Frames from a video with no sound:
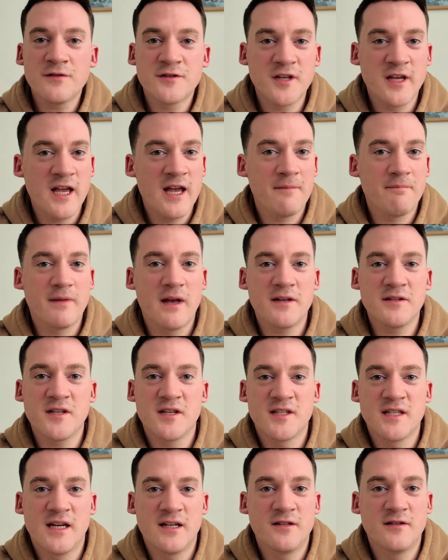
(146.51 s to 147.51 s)
So yeah, as I
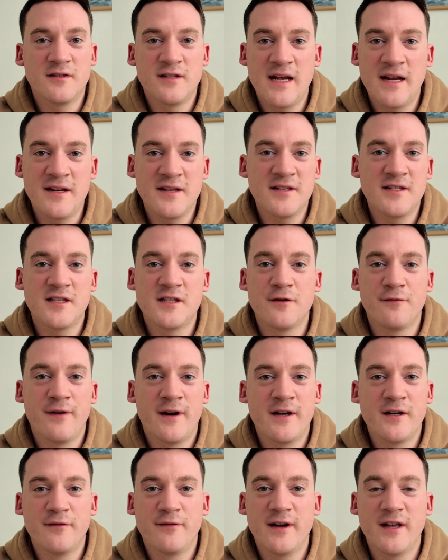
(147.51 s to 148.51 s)
said, dead easy to
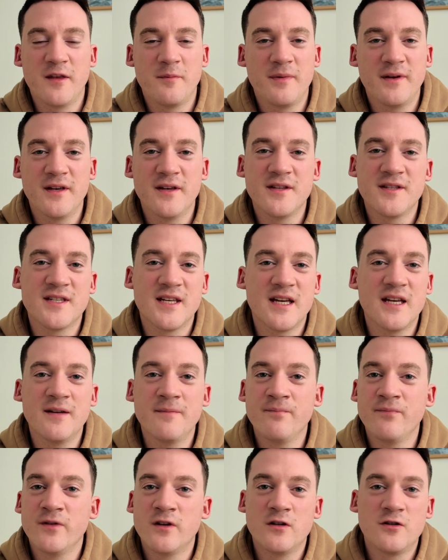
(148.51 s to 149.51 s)
find
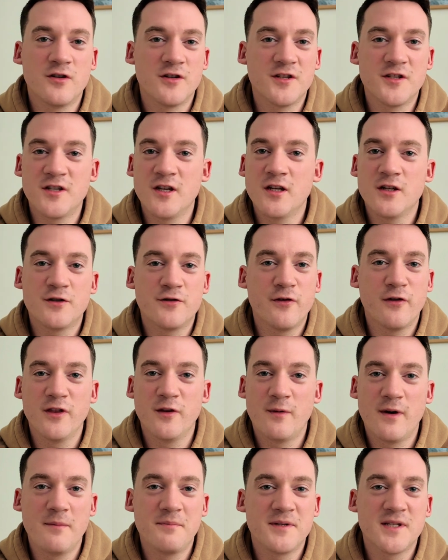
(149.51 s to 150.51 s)
availability. Just search for it on
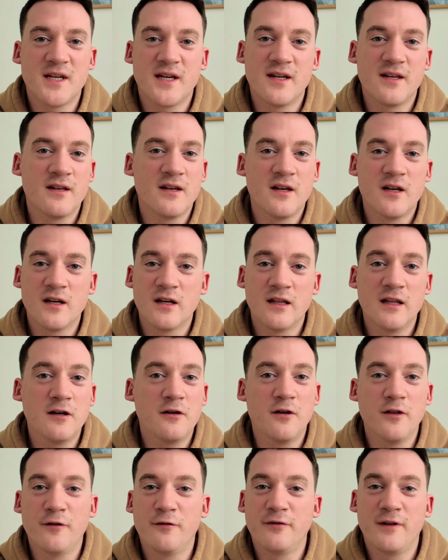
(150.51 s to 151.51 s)
the website,
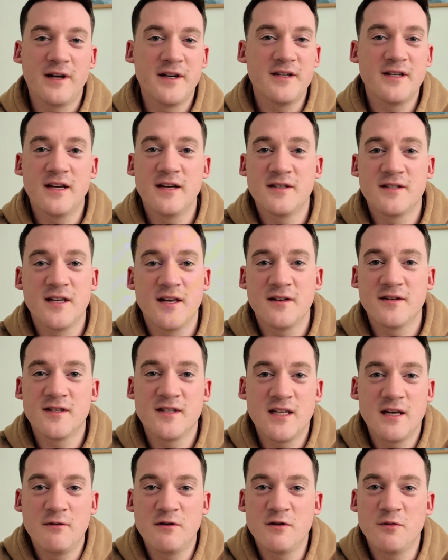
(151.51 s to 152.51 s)
click on the flight details to
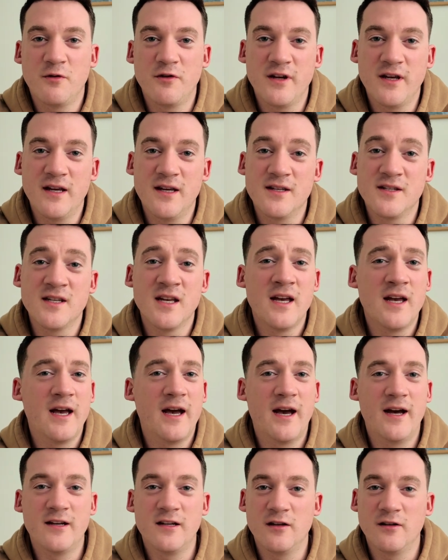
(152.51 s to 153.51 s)
see which one it is,
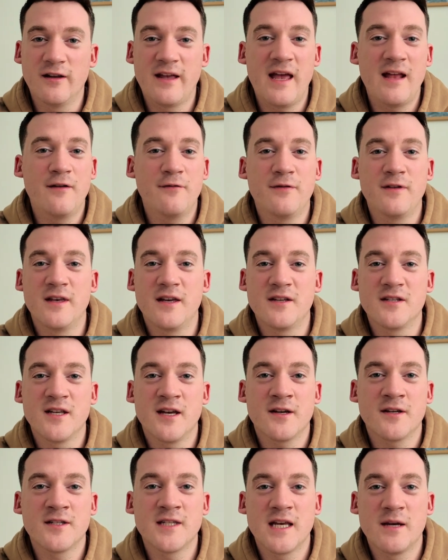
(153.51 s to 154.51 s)
and you'll get it for the
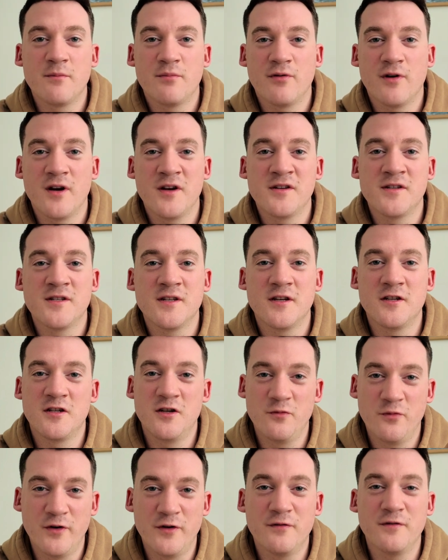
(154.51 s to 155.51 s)
exact same price as
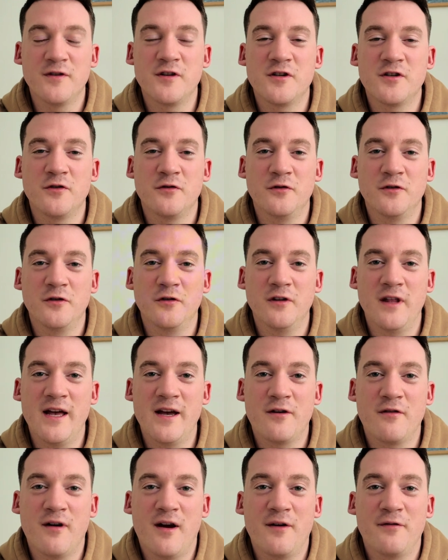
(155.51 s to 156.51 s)
you would for the short haul
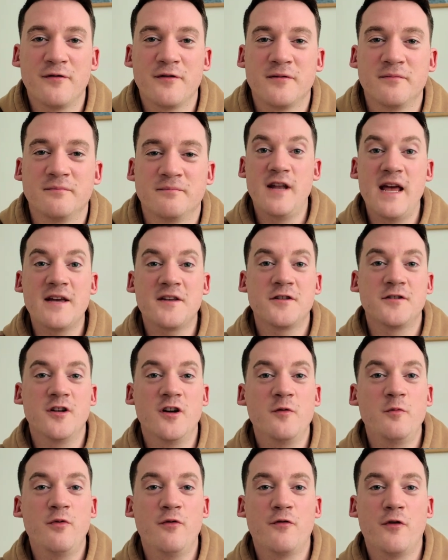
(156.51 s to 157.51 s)
aircraft. So next
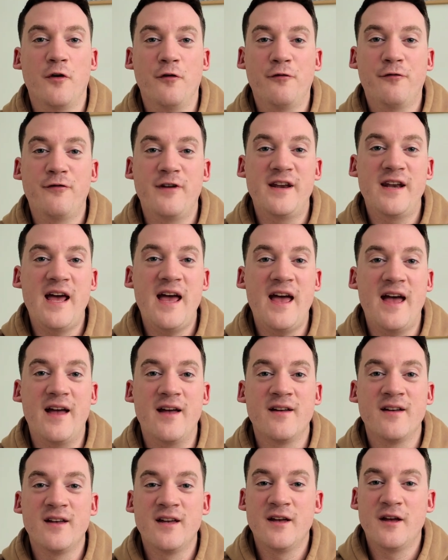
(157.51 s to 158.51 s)
up, we've got Finnair.